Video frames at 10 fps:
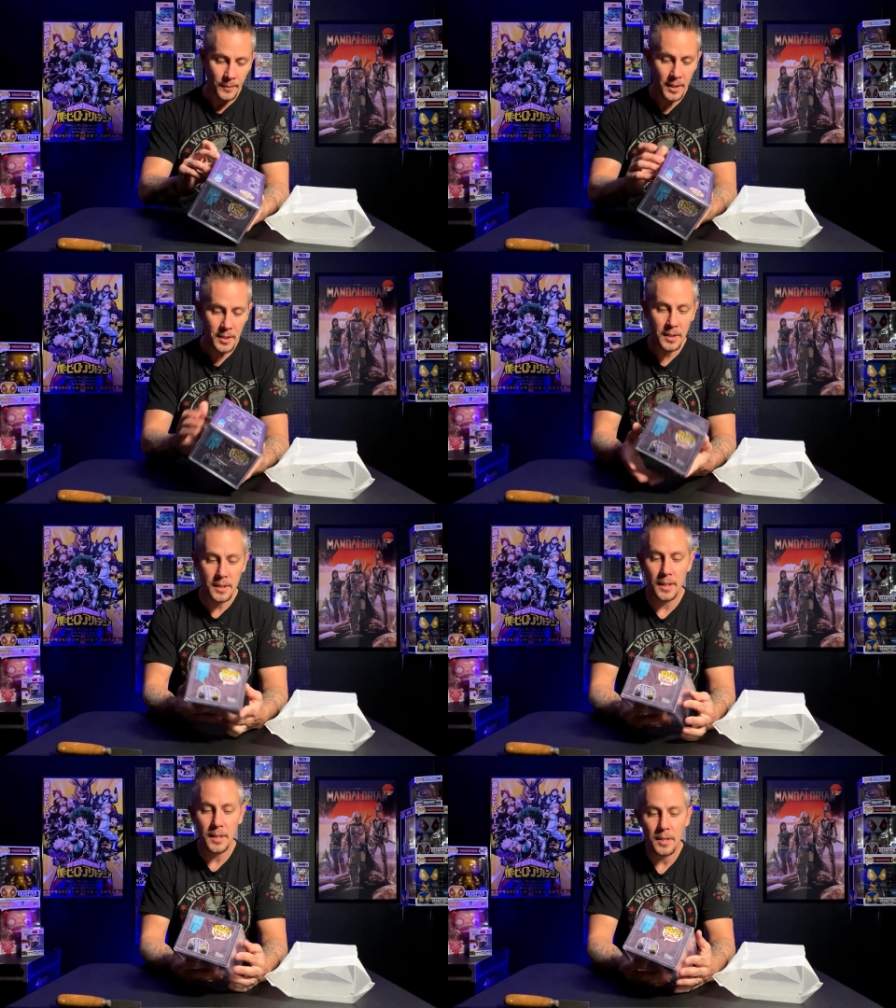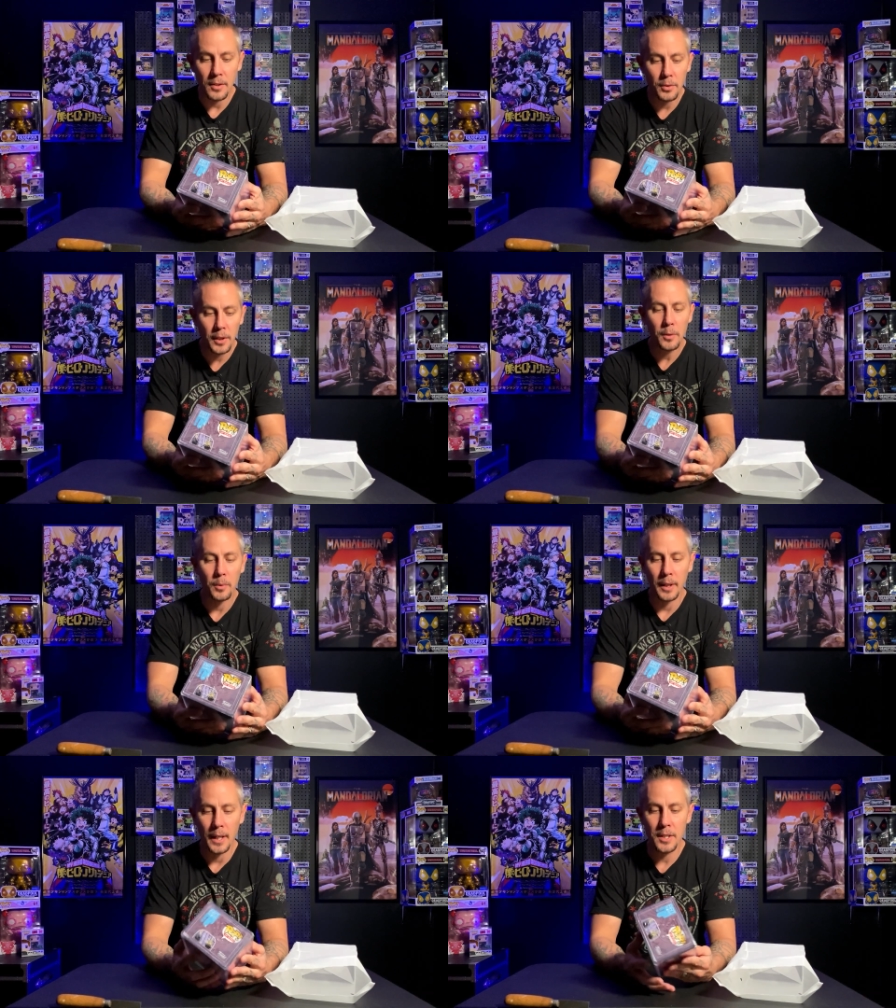This is a tricky
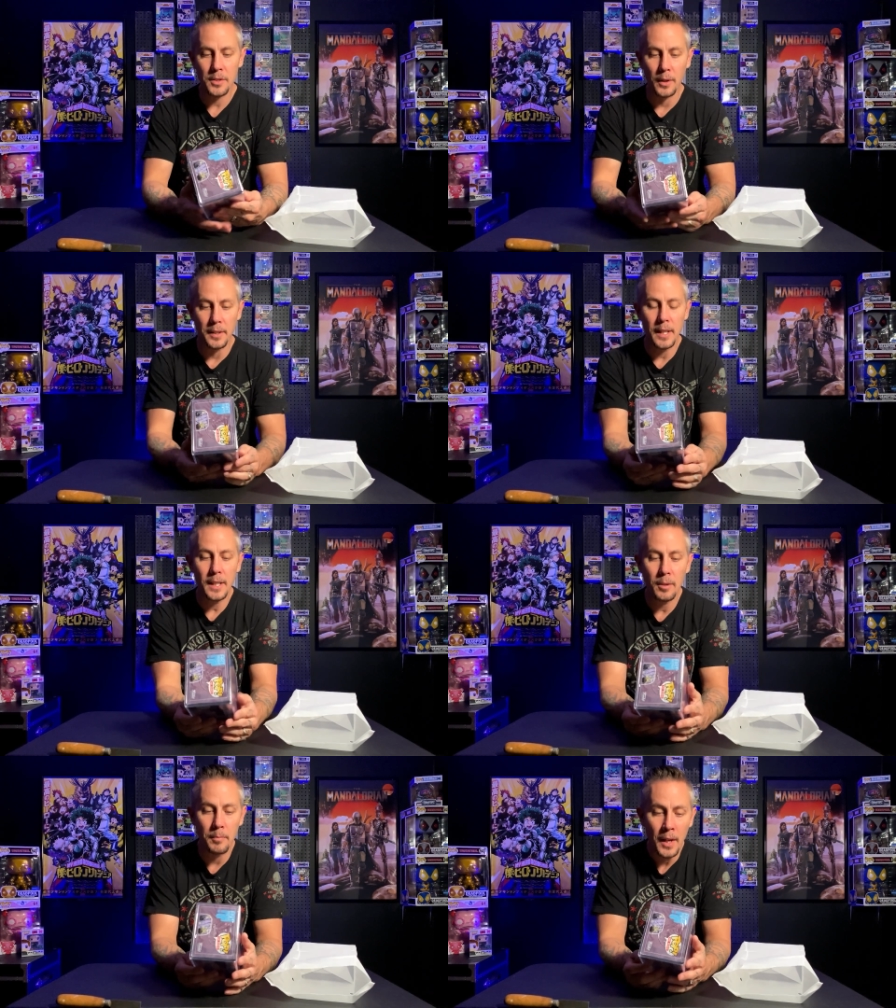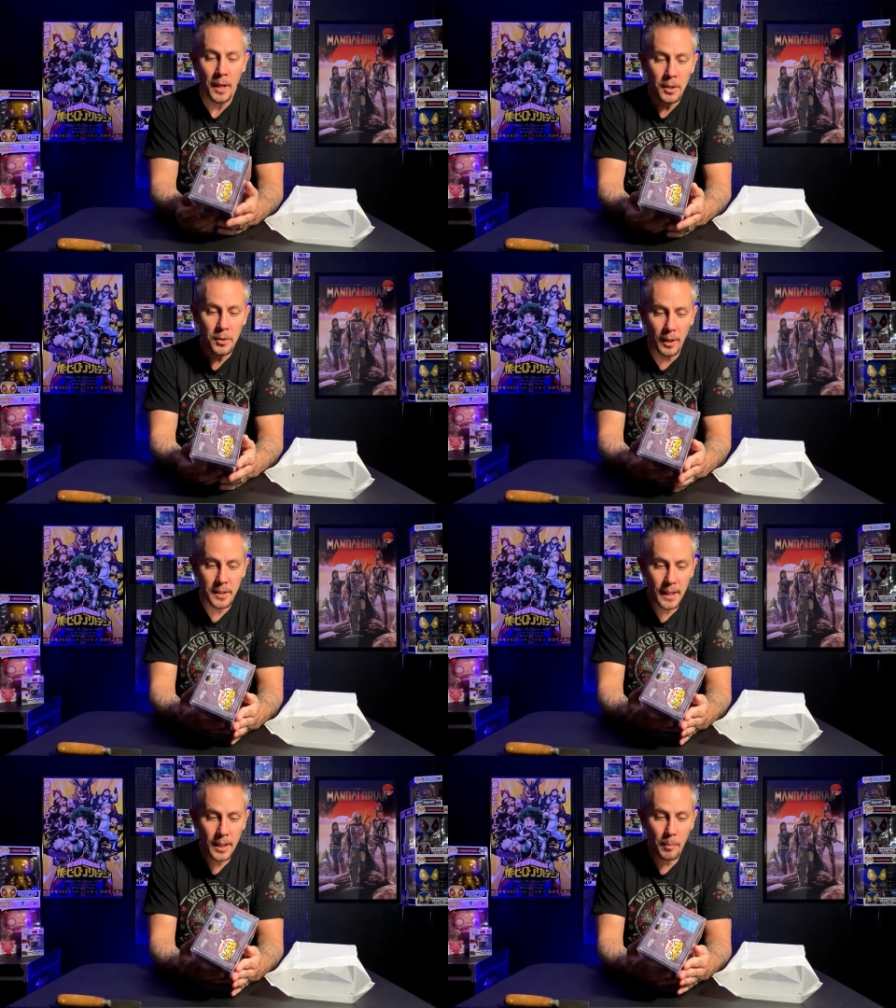one, guys. Do I take him
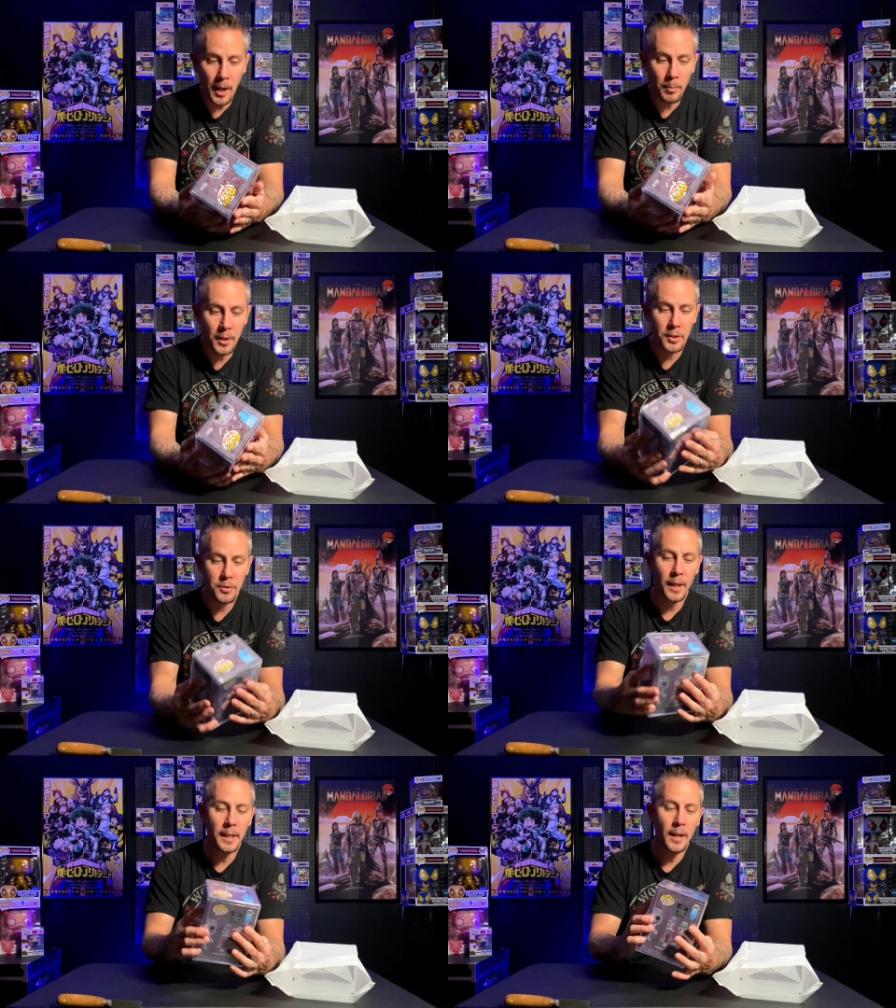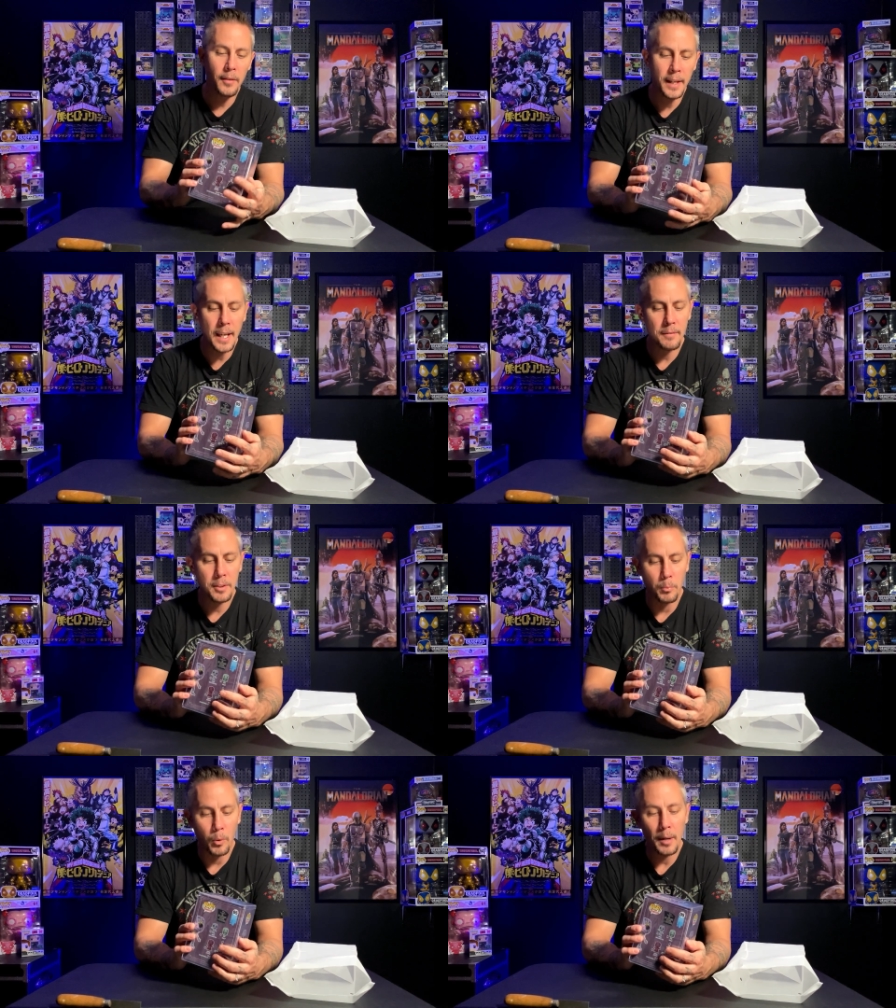out? Because right now they have
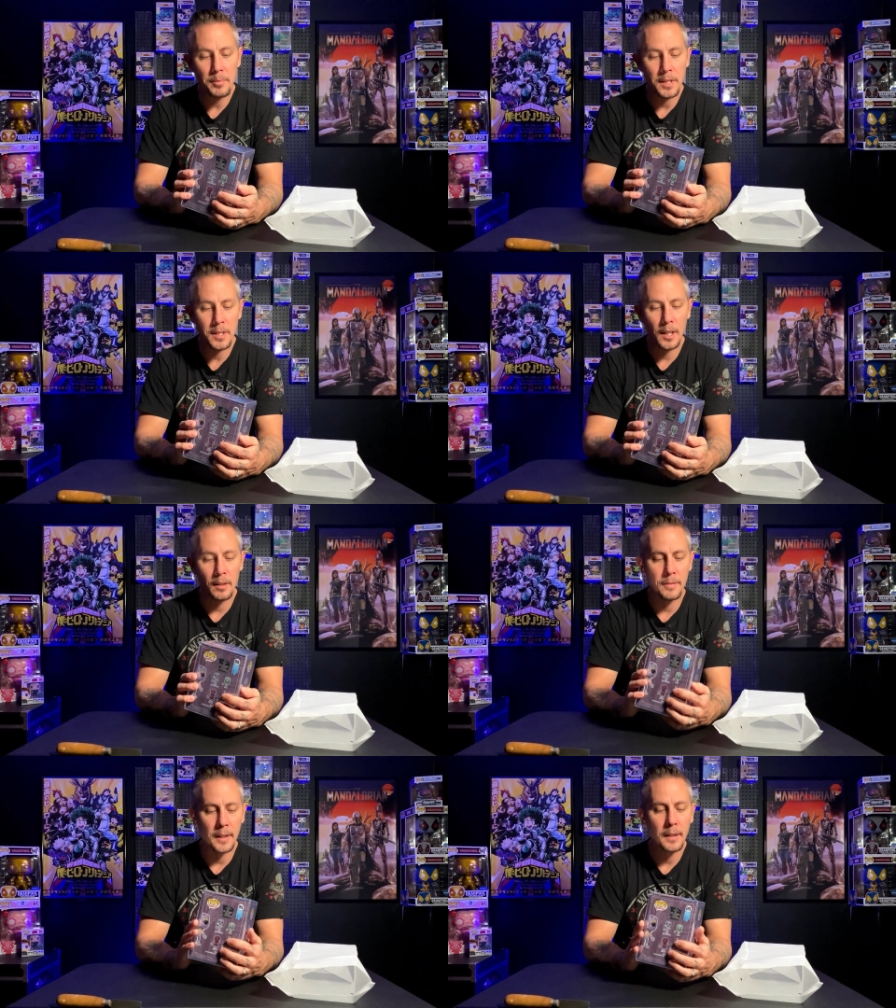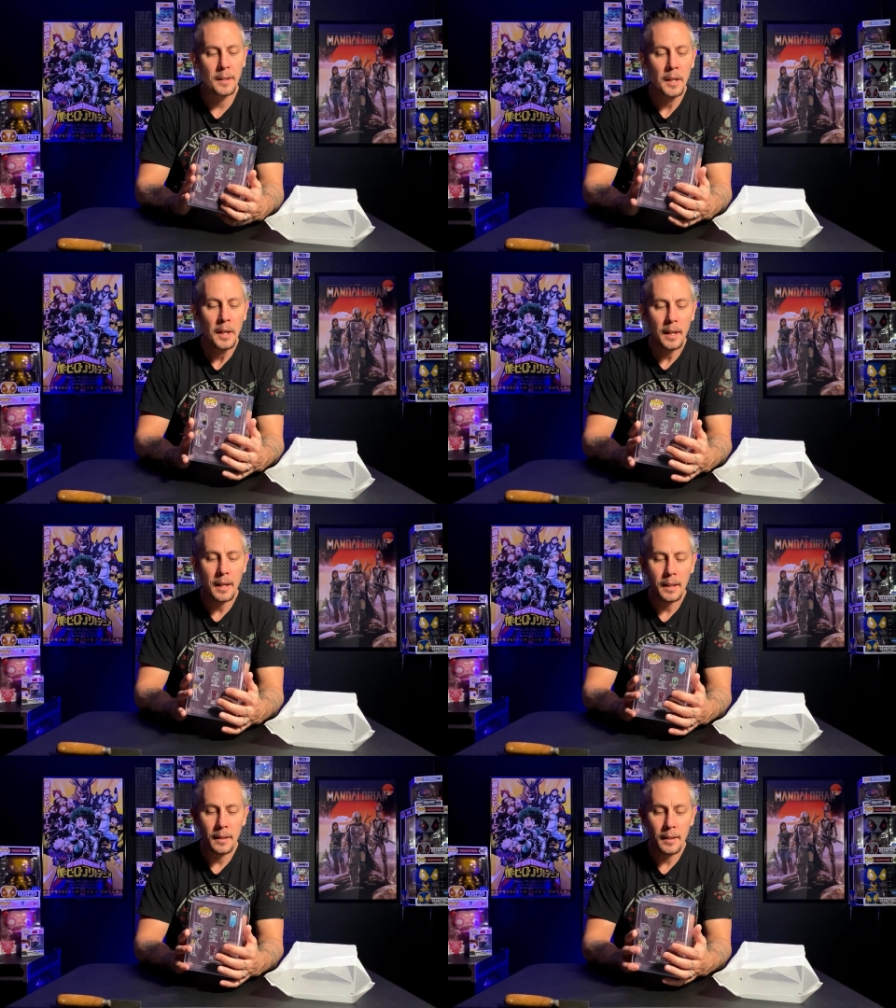him wrapped in cellophane,
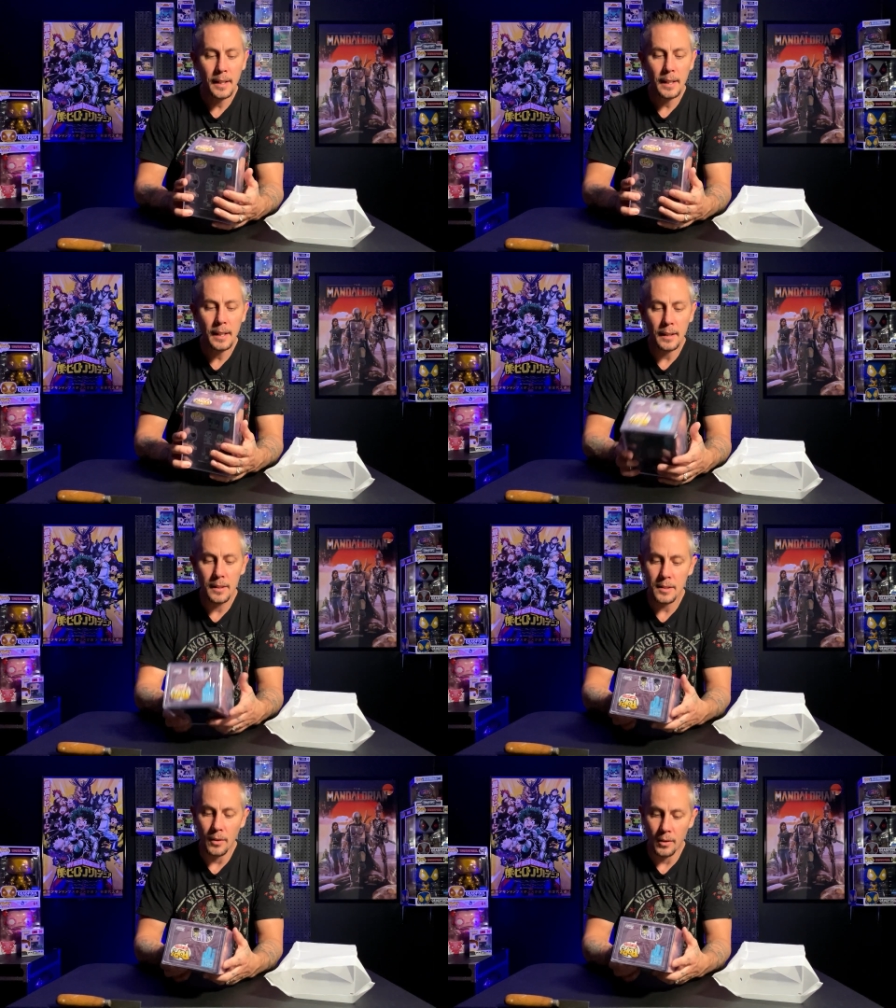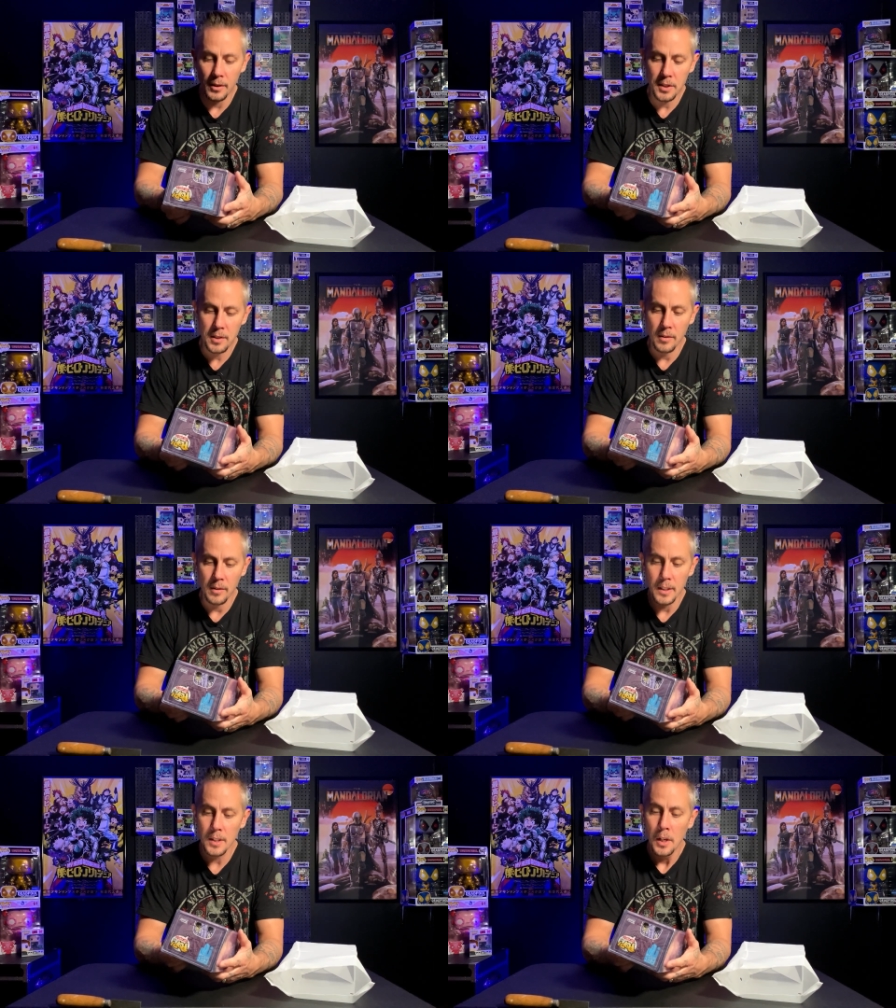and he is the artist
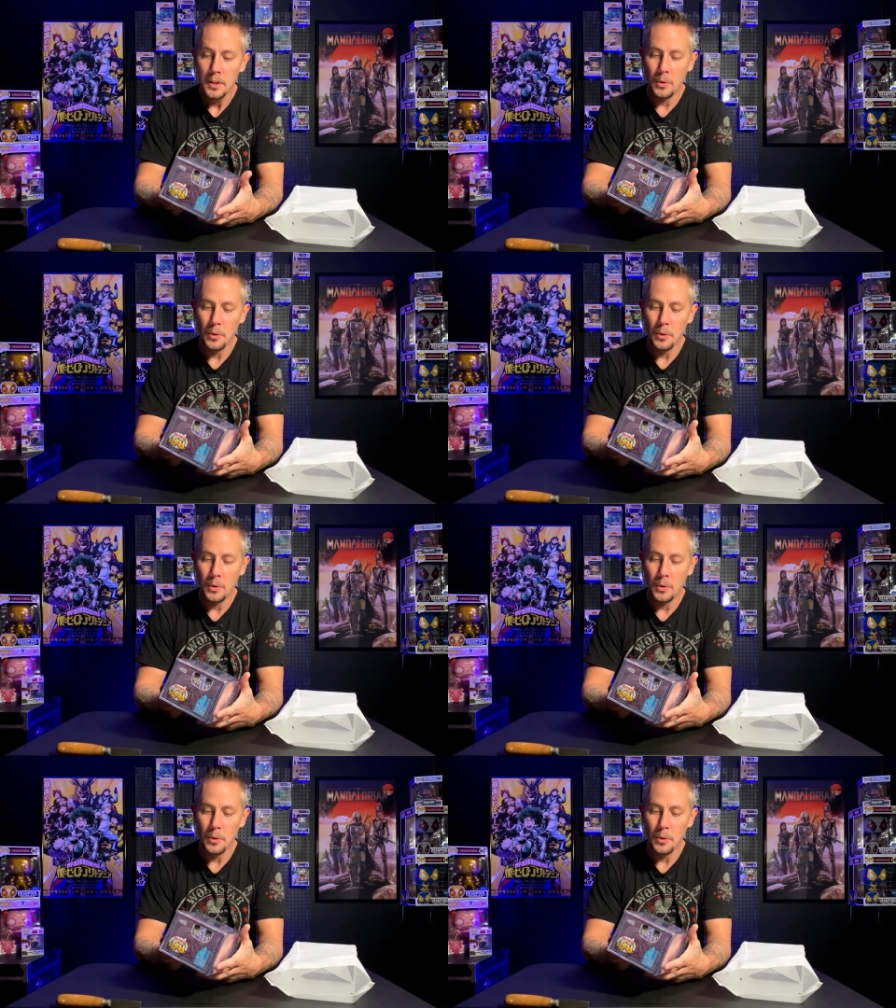series.